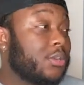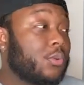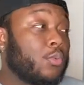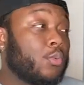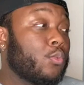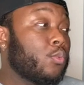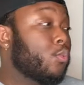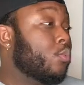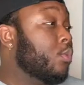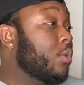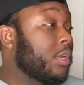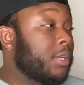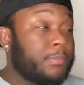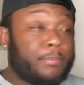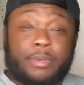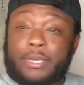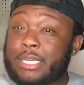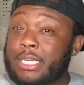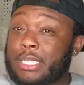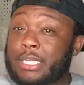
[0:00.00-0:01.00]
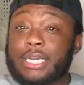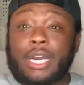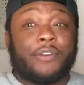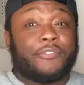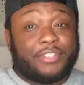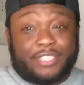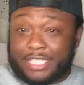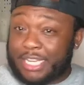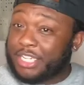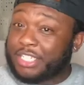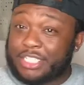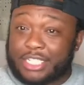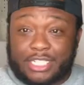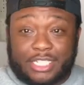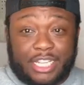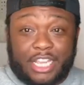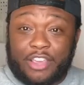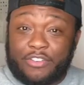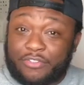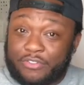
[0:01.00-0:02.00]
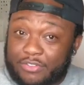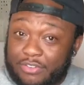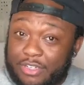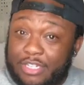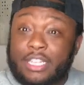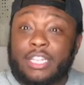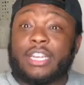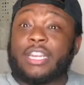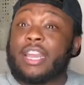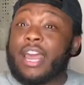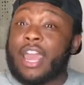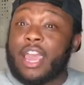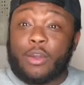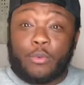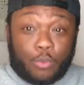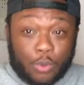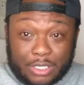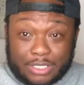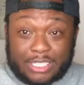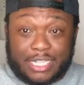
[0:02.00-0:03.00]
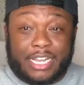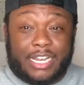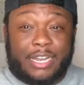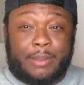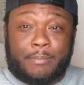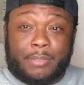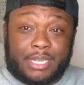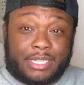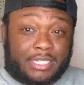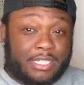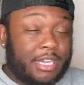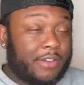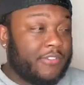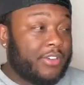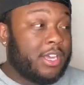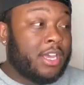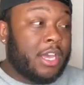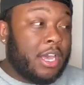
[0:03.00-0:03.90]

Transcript: wouldn't be conversations if Nene name wasn't in the midst of it.